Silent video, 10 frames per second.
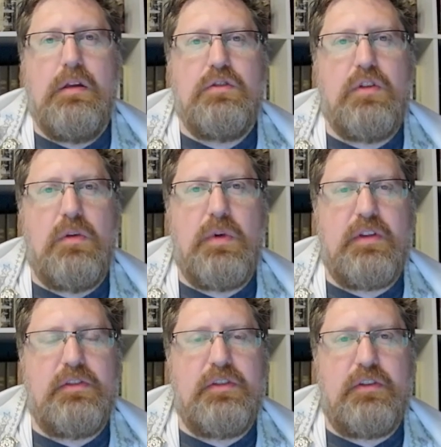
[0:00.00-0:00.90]
Shalom,
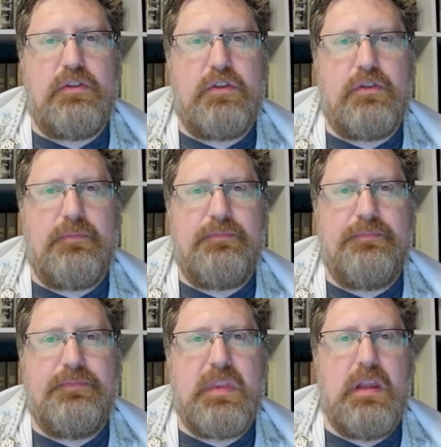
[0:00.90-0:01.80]
brothers and sisters.
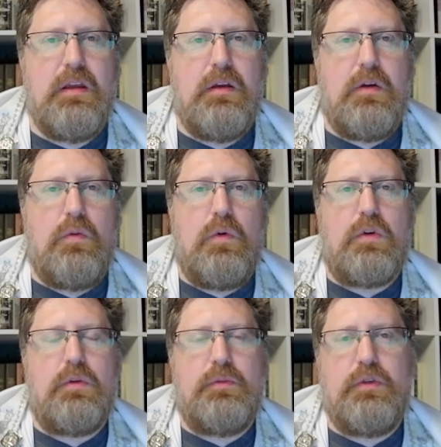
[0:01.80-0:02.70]

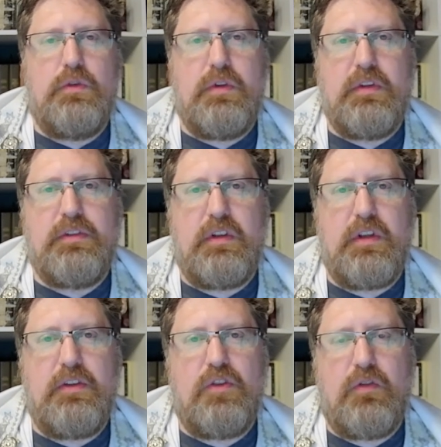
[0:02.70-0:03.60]
Welcome to this
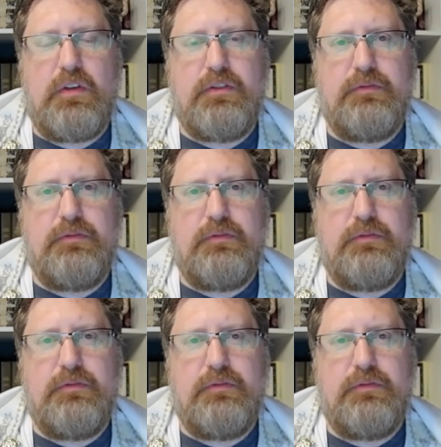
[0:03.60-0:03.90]
Sunday service.